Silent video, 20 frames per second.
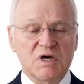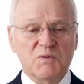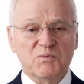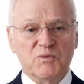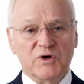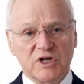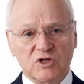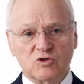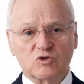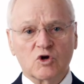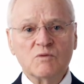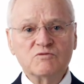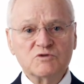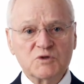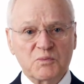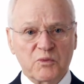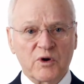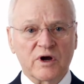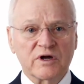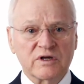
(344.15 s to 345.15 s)
But in terms
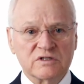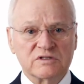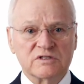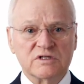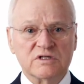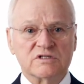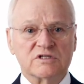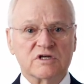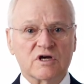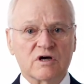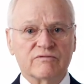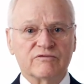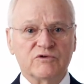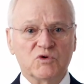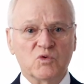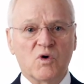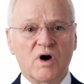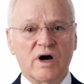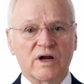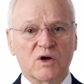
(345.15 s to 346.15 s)
of pregnancy itself, you
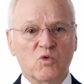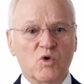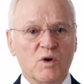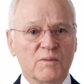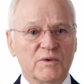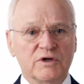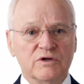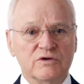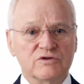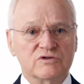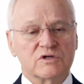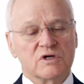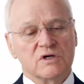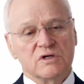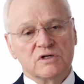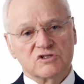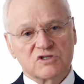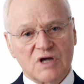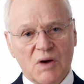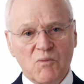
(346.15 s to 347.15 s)
want a woman who's
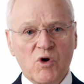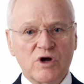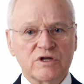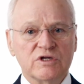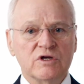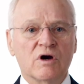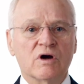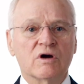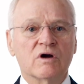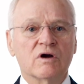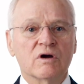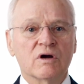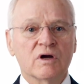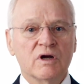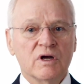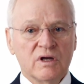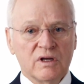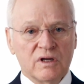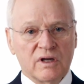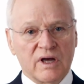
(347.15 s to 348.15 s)
somewhat younger,
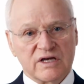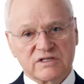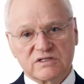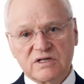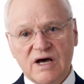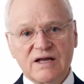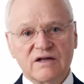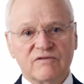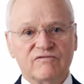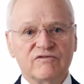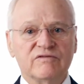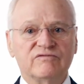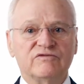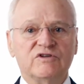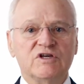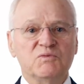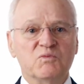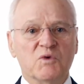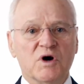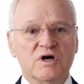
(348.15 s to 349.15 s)
has 9 to
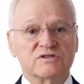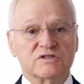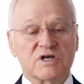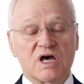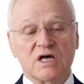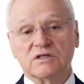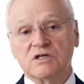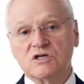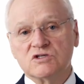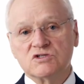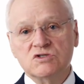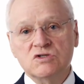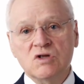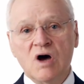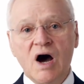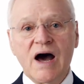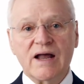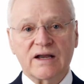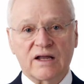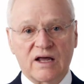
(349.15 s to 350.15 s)
15 months, and does
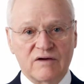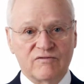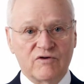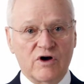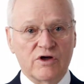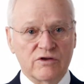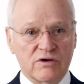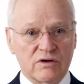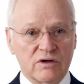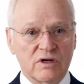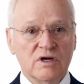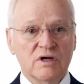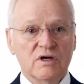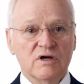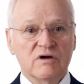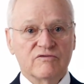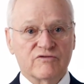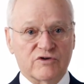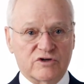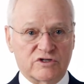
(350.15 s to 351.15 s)
not have other
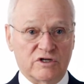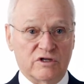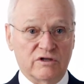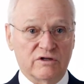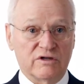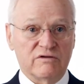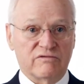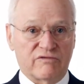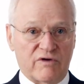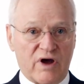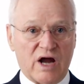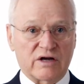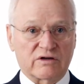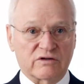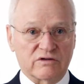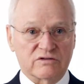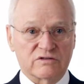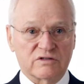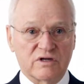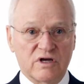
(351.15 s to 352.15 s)
fertility
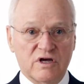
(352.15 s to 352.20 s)
factors.